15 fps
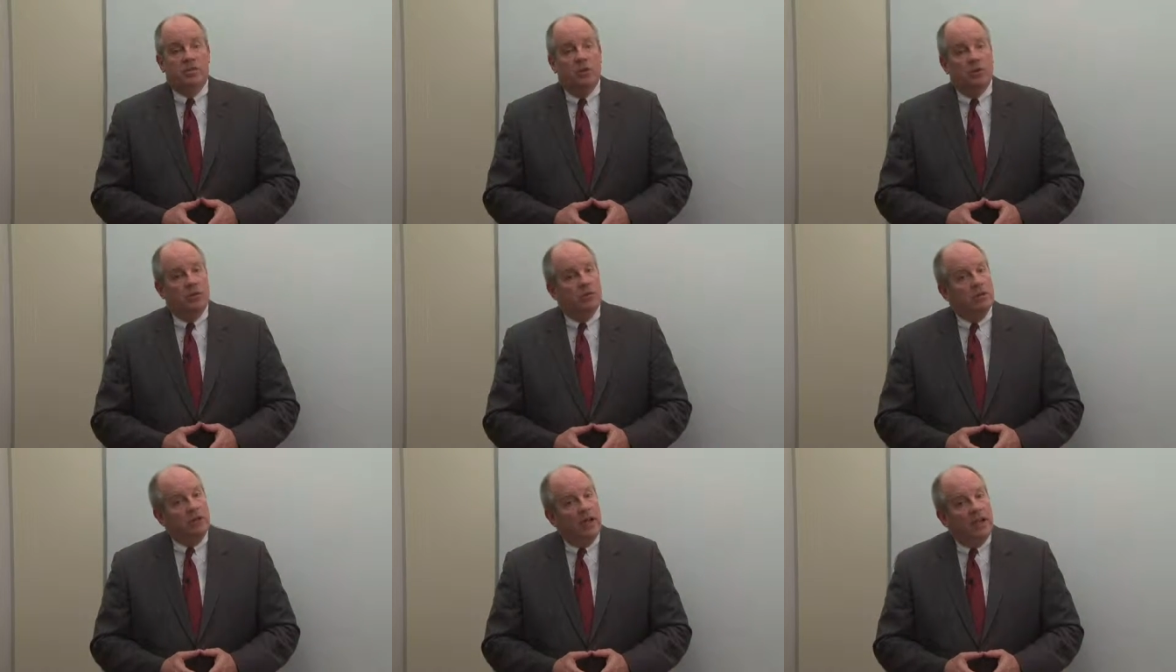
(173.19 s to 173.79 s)

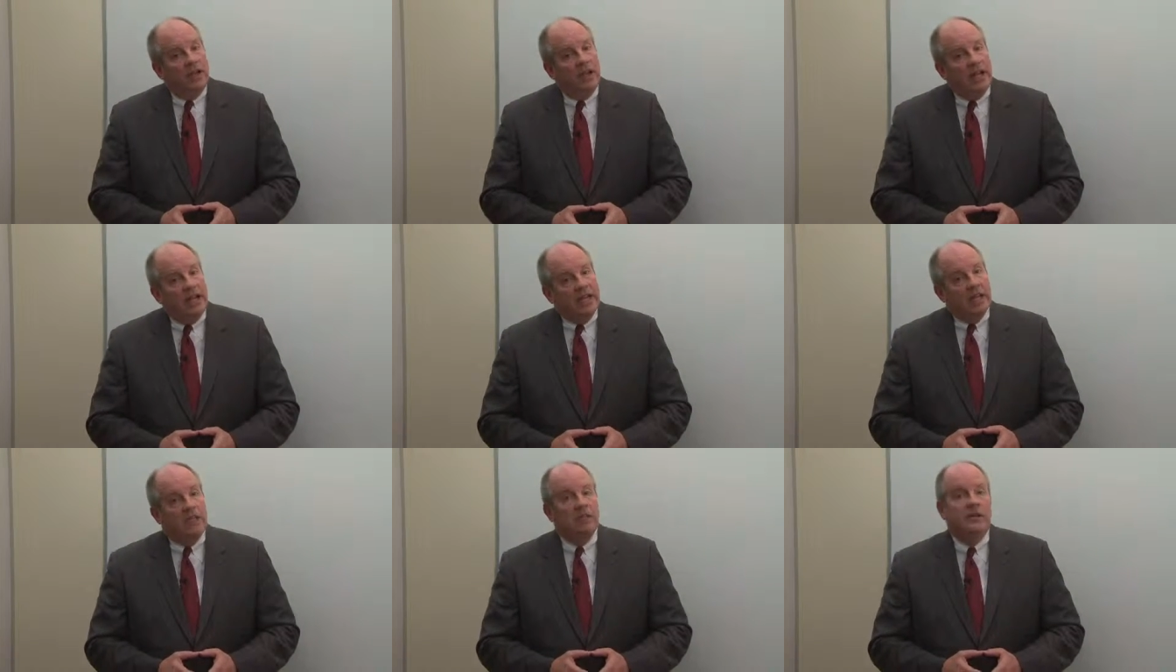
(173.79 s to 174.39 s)
So
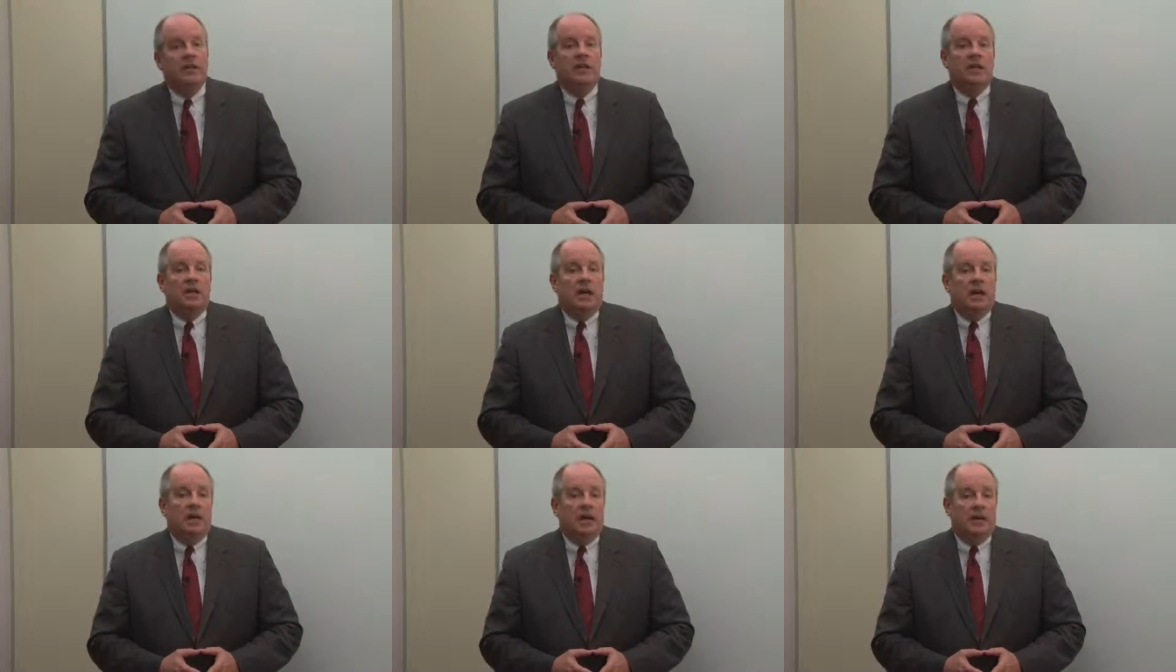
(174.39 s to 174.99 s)
unlike
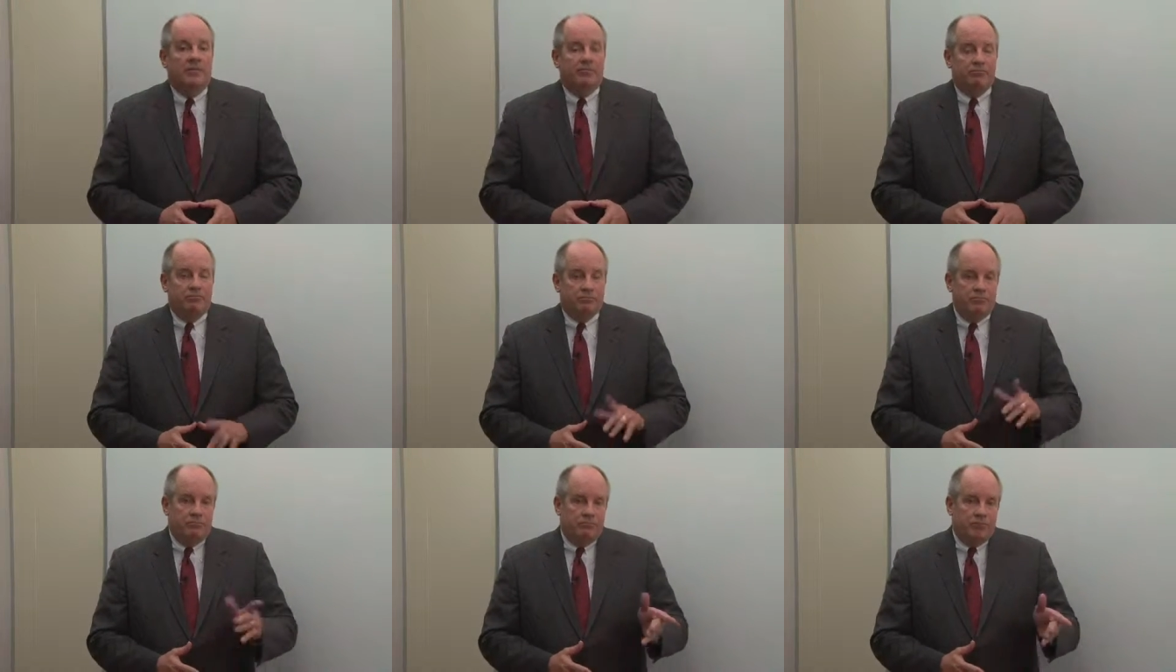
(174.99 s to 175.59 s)
um,